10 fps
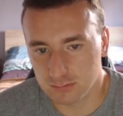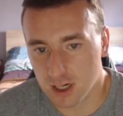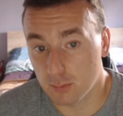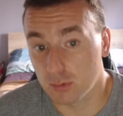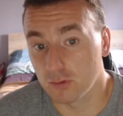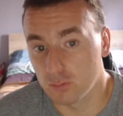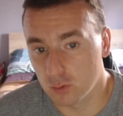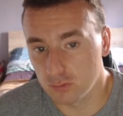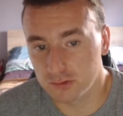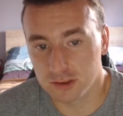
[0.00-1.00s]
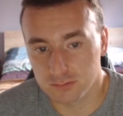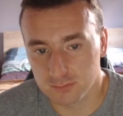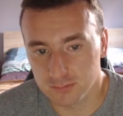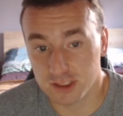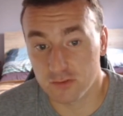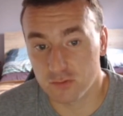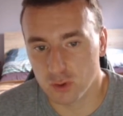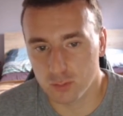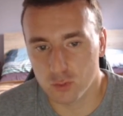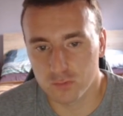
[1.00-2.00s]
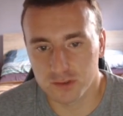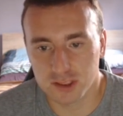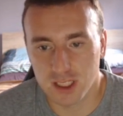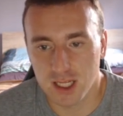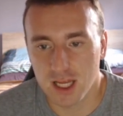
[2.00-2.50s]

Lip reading: couple of moves, several moves,